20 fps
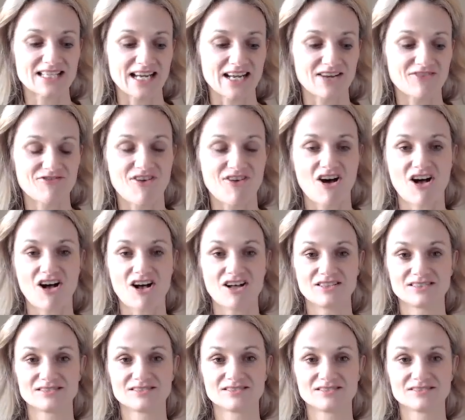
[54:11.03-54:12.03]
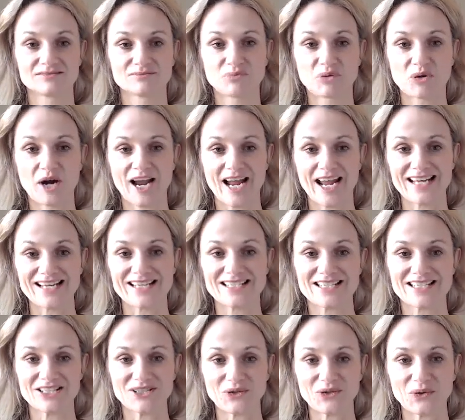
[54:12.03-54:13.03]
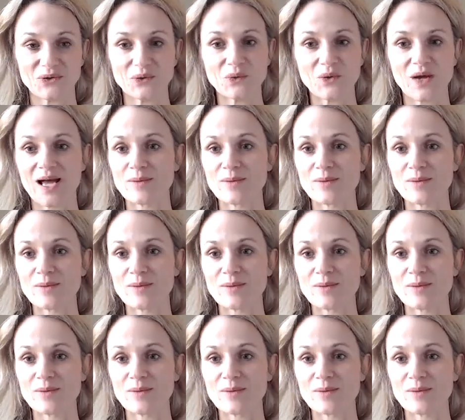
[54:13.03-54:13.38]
like fall prey to,